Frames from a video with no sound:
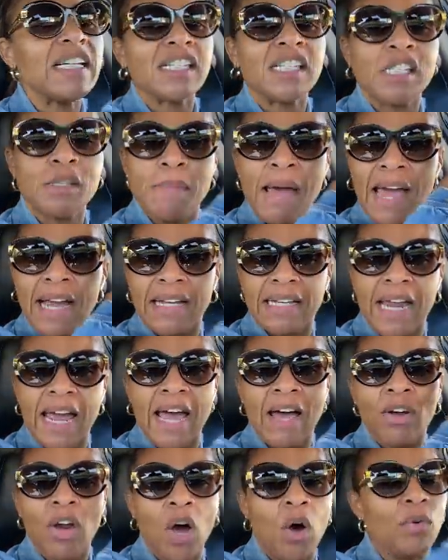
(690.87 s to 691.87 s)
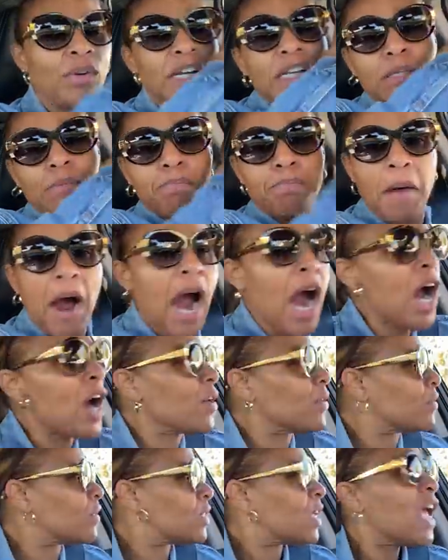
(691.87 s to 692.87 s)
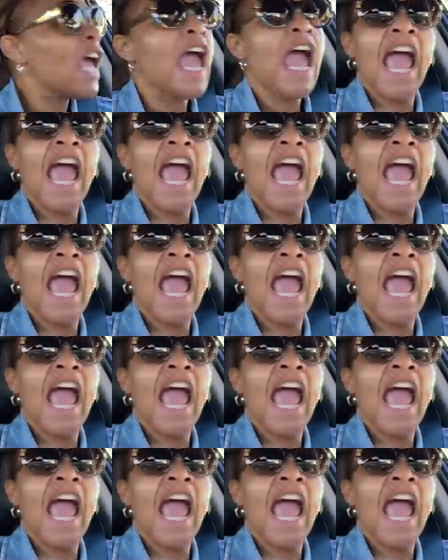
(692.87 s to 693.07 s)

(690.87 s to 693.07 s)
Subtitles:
the smack down on these birds